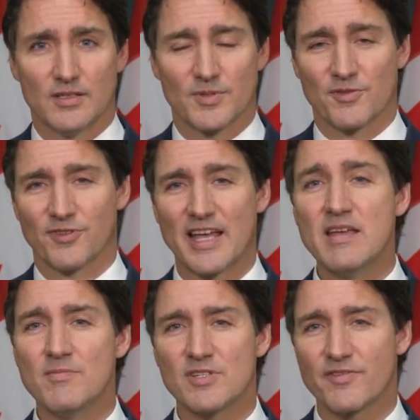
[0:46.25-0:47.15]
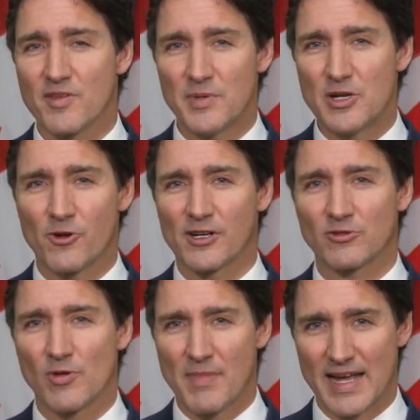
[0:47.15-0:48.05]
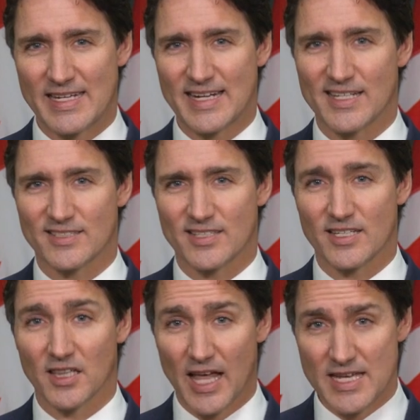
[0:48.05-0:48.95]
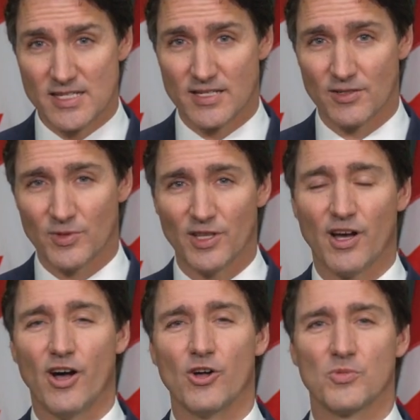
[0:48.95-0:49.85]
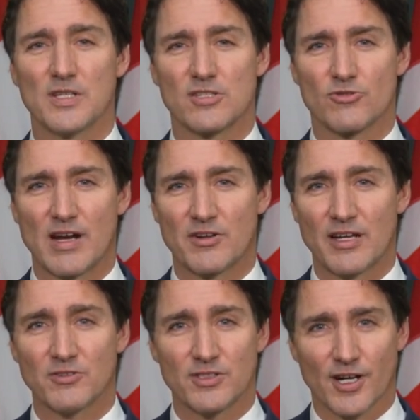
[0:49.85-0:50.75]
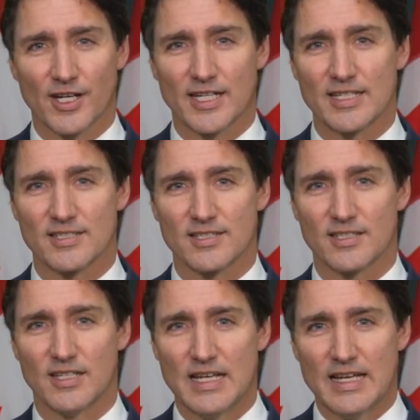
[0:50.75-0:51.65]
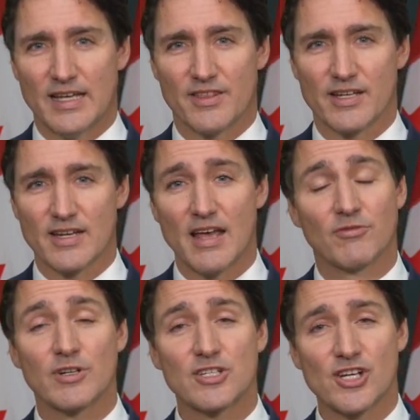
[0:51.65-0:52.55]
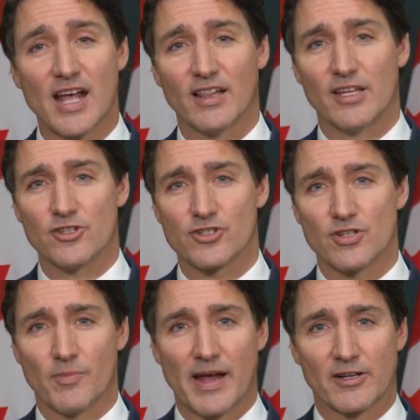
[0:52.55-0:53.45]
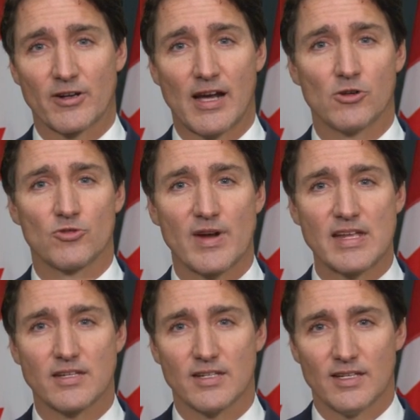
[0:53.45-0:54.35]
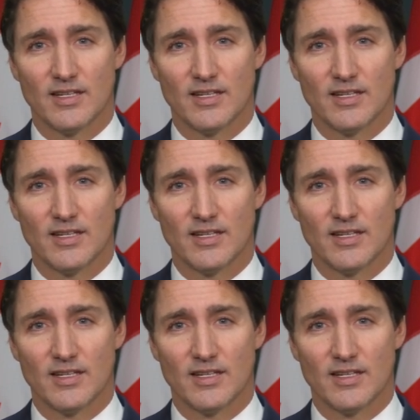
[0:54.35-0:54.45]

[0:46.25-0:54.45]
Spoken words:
But the flames of the menorah remind us that light will always drown out darkness, and that every challenge, no matter how great,